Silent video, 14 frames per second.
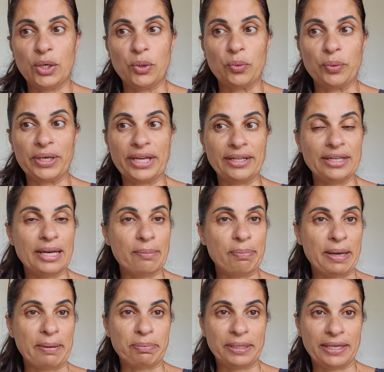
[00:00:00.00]
We ended up
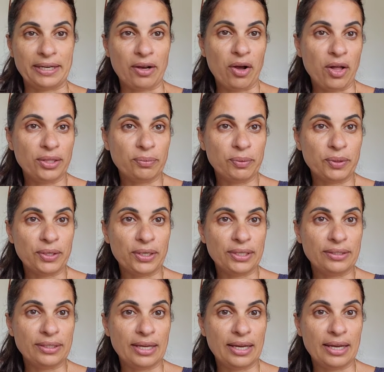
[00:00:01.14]
at Planet
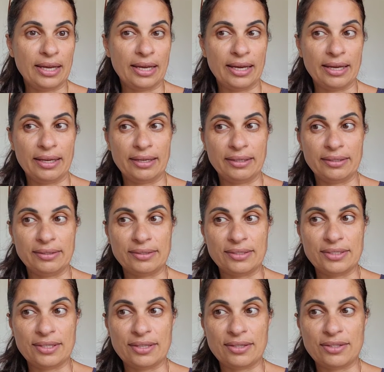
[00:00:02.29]
Hollywood, and
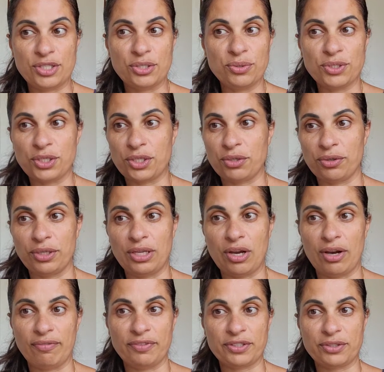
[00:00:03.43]
two security
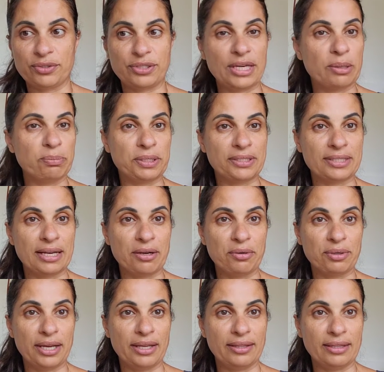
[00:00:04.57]
officers helped us
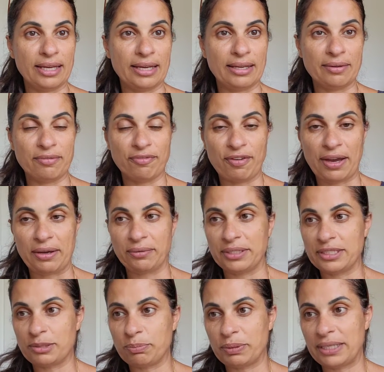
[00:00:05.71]
out, and they found
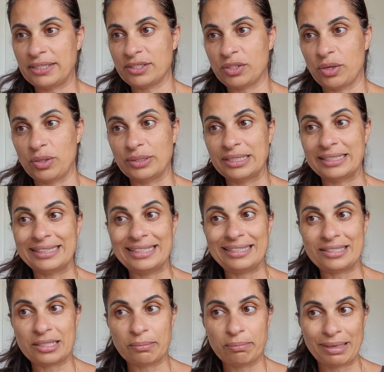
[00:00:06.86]
this place called
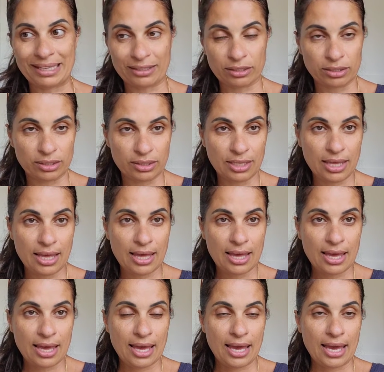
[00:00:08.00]
Elite Medical.
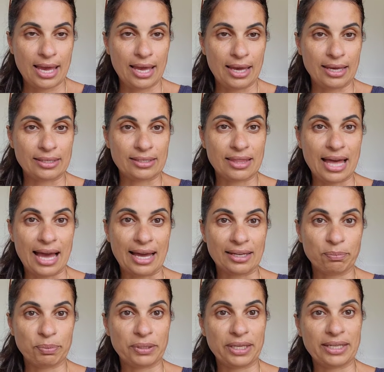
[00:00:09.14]
And
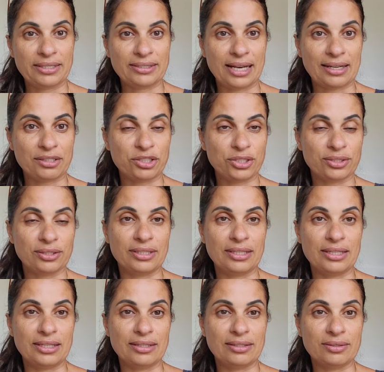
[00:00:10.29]
that place
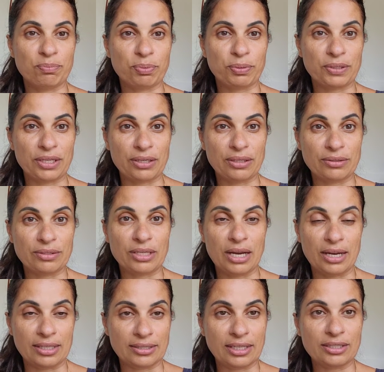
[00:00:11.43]
actually
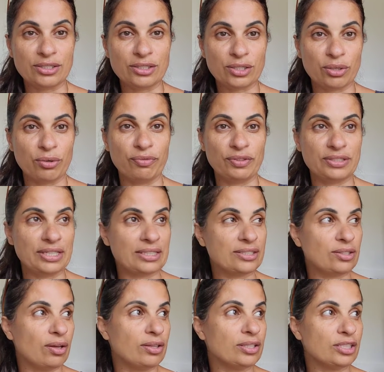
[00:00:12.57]
does COVID tests
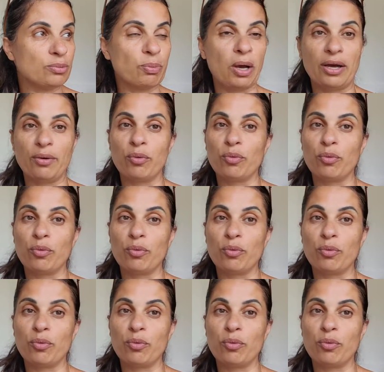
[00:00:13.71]
on the spot